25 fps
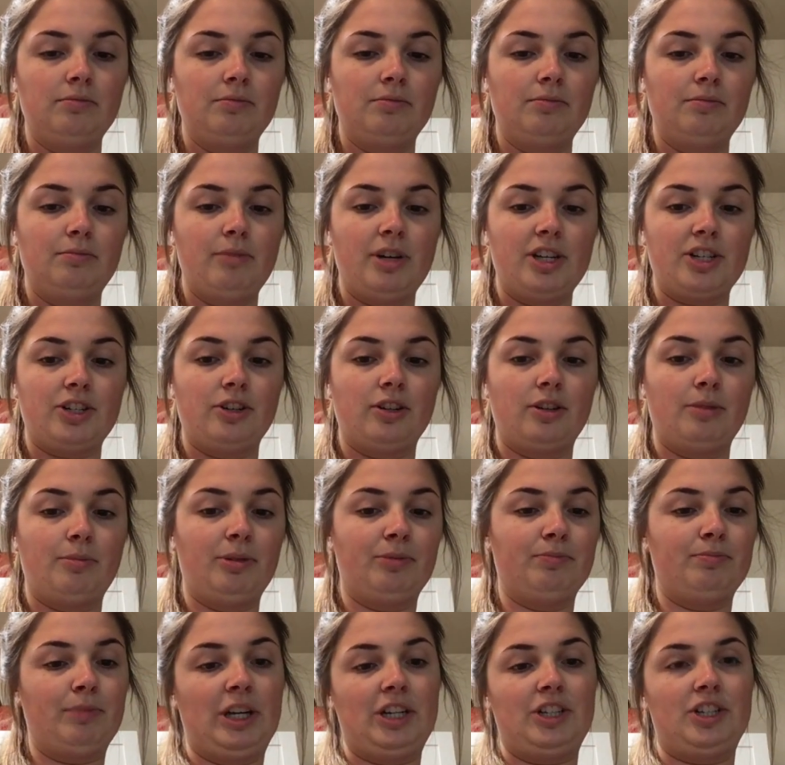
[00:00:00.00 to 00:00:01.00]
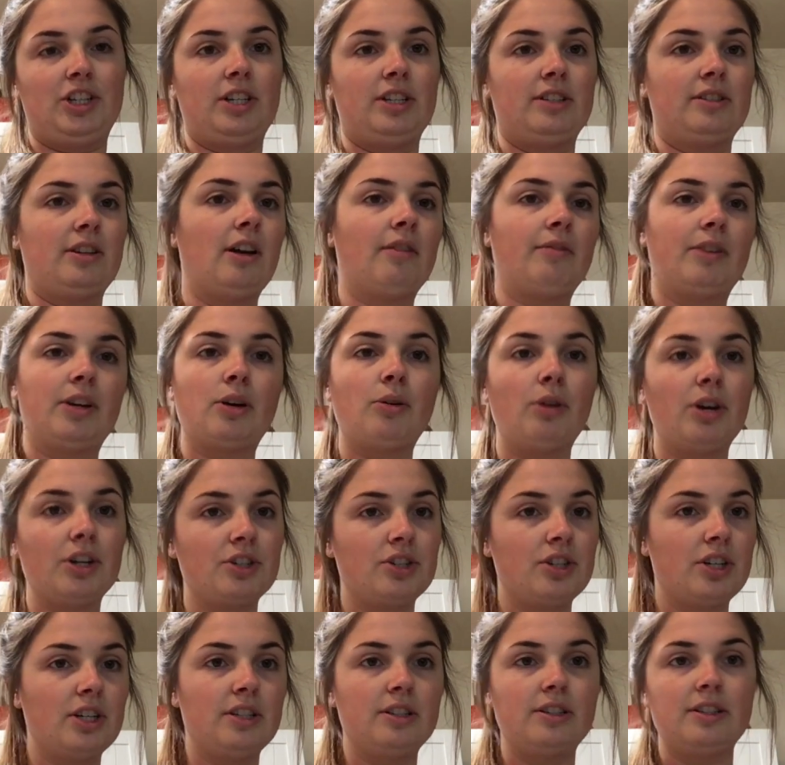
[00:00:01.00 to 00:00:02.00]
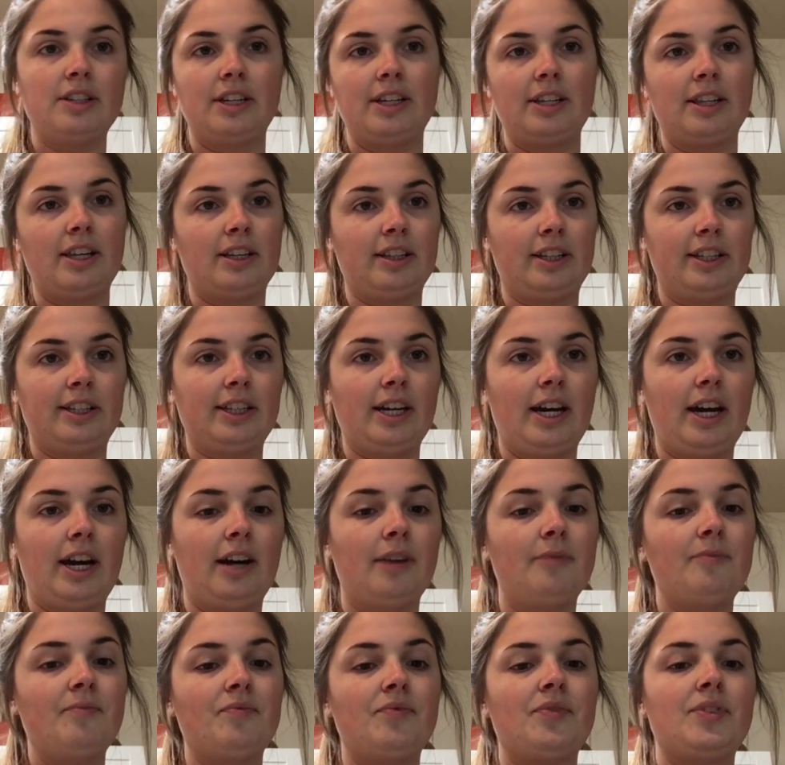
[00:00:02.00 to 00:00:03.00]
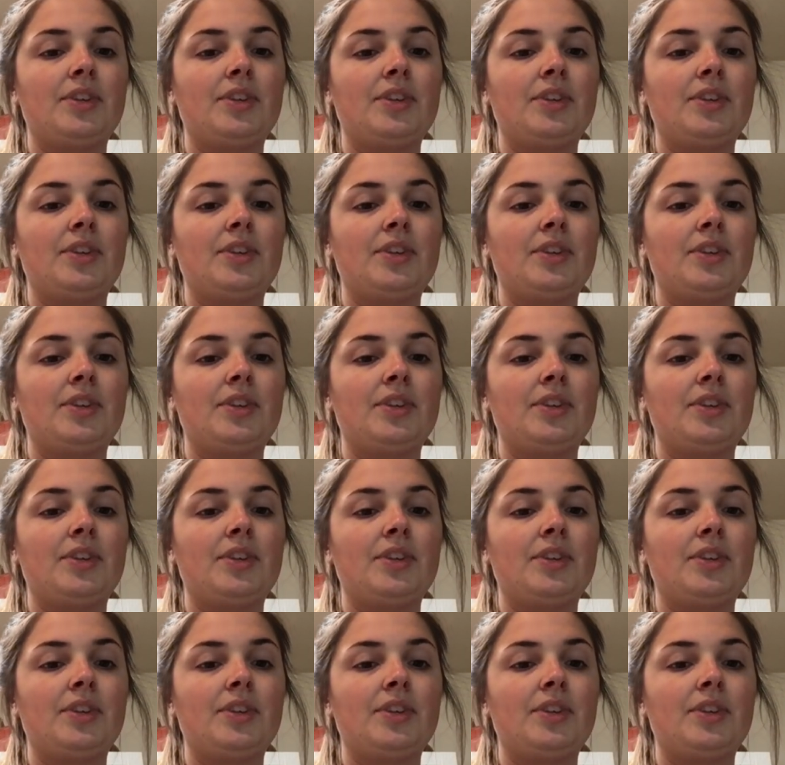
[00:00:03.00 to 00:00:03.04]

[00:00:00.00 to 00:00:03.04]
Make sure the patient doesn't have any questions, anything like that.